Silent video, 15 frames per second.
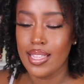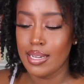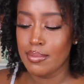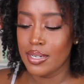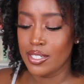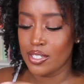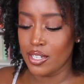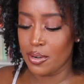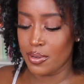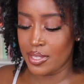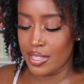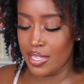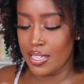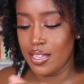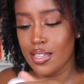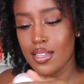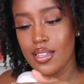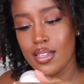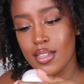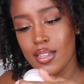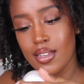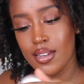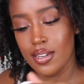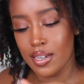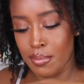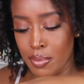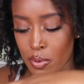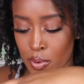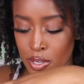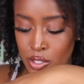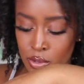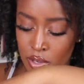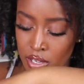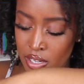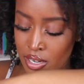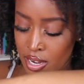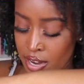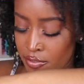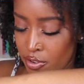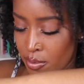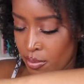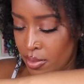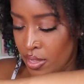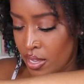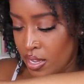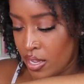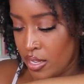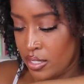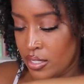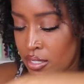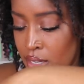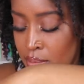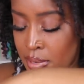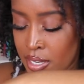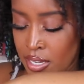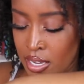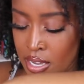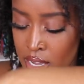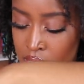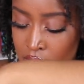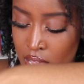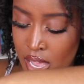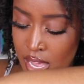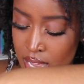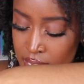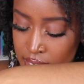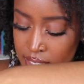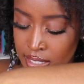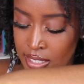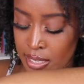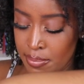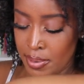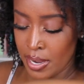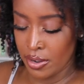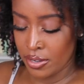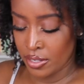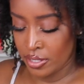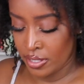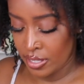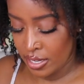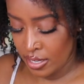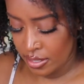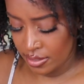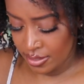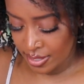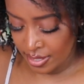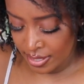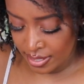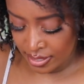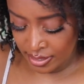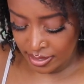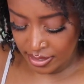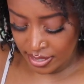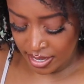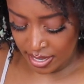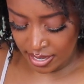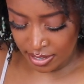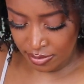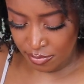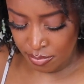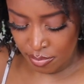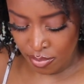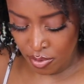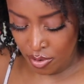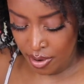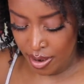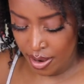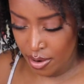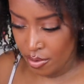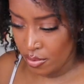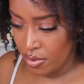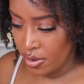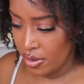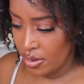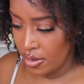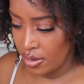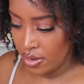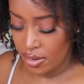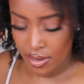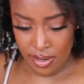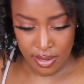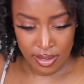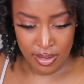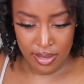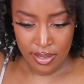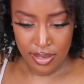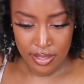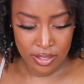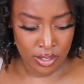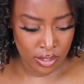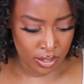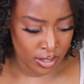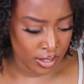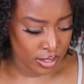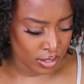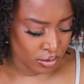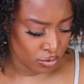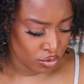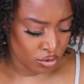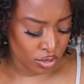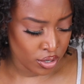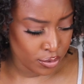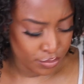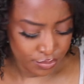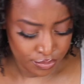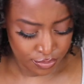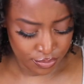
gonna start with number 129 from the TOMICCA dip powder set. It is kind of brown, so it'll look neutral.